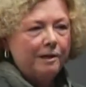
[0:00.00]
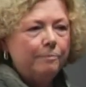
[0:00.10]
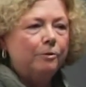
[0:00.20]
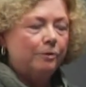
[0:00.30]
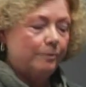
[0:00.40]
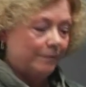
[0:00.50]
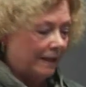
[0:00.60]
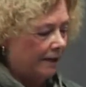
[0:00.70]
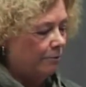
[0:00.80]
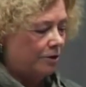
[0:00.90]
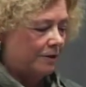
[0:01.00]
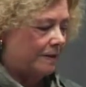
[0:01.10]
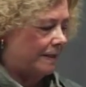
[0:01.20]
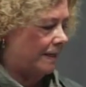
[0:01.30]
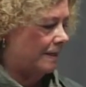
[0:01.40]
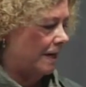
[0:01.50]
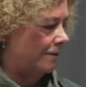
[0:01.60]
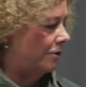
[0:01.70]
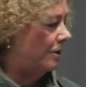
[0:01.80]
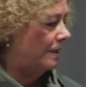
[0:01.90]
people, languages,
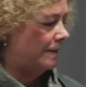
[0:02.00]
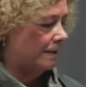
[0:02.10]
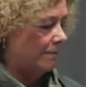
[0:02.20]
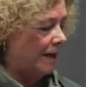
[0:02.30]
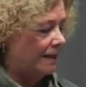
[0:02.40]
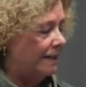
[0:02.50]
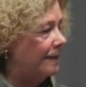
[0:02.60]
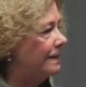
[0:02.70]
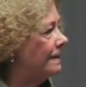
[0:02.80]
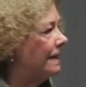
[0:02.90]
technologies, commodities,